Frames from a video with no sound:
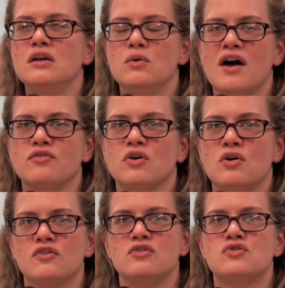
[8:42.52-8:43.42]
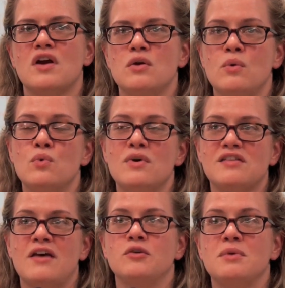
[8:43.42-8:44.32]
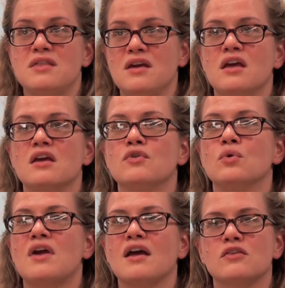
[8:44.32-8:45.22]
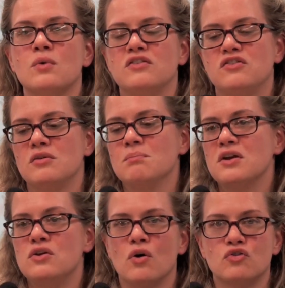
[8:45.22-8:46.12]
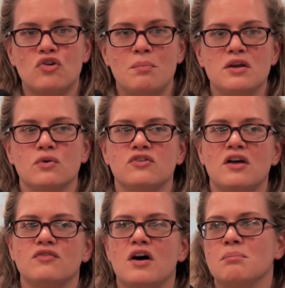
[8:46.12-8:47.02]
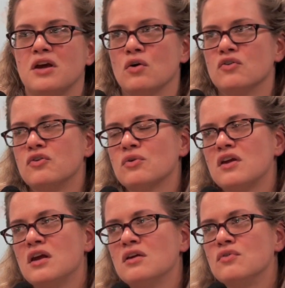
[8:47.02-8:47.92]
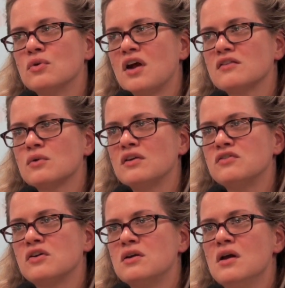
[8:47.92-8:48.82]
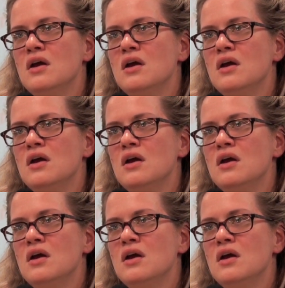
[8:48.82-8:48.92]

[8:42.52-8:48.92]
you have to concentrate, you always have to be thinking of your next question, but not tripping yourself up because you're thinking of your next question.